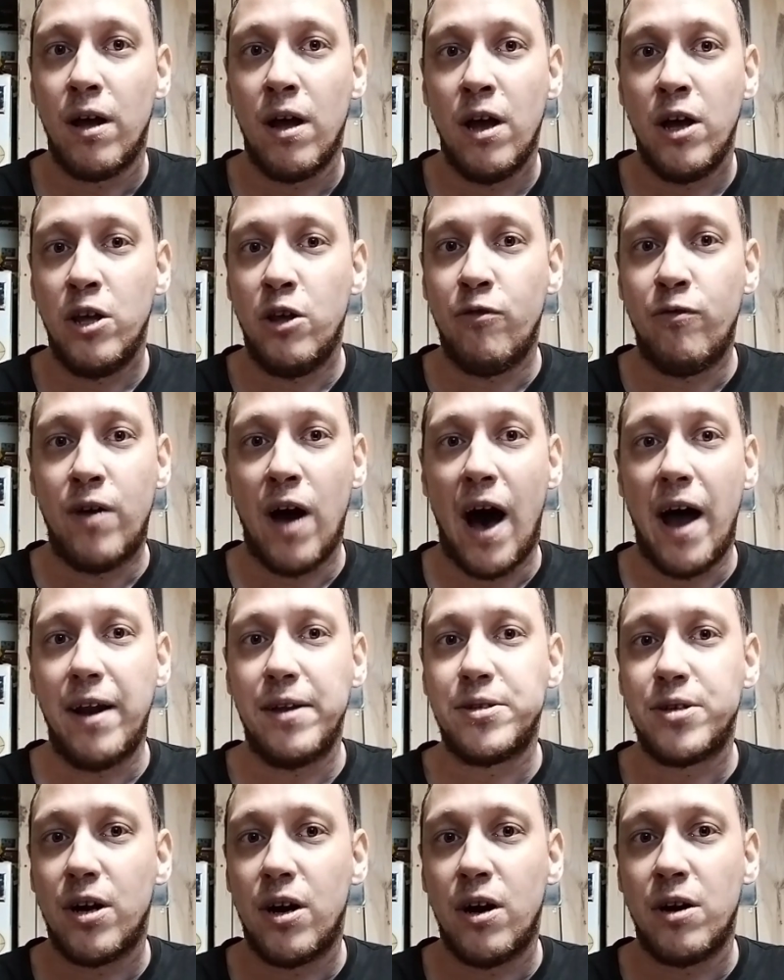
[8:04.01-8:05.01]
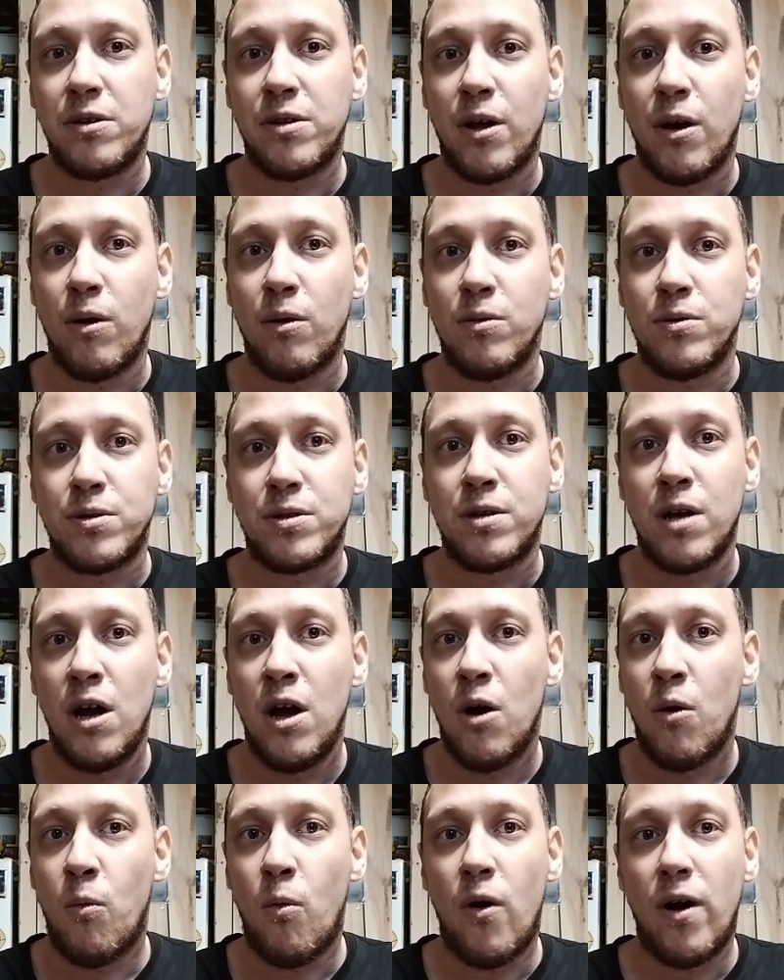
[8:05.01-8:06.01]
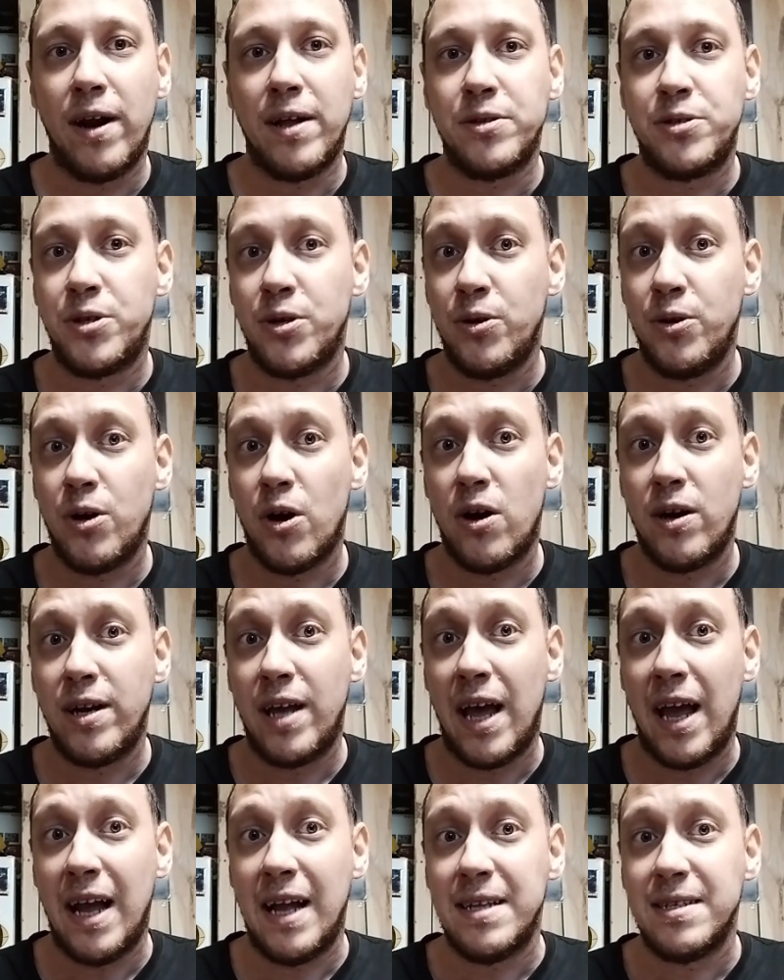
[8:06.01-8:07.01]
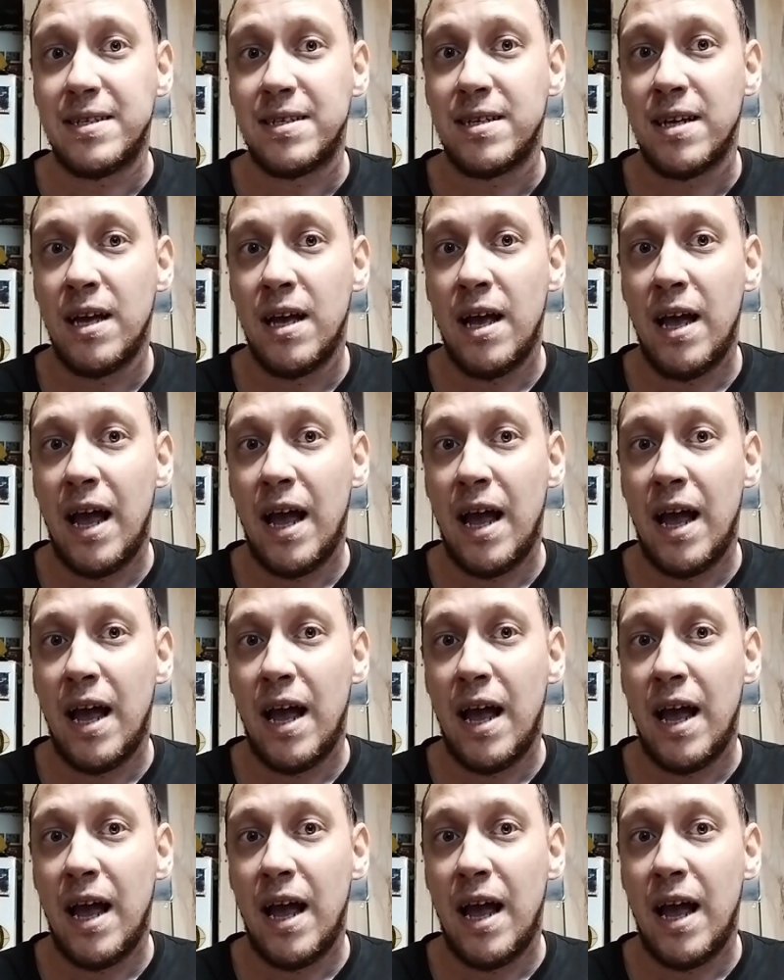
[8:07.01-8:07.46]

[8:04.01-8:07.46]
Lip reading: You've got to turn those 1 and 2 yard gains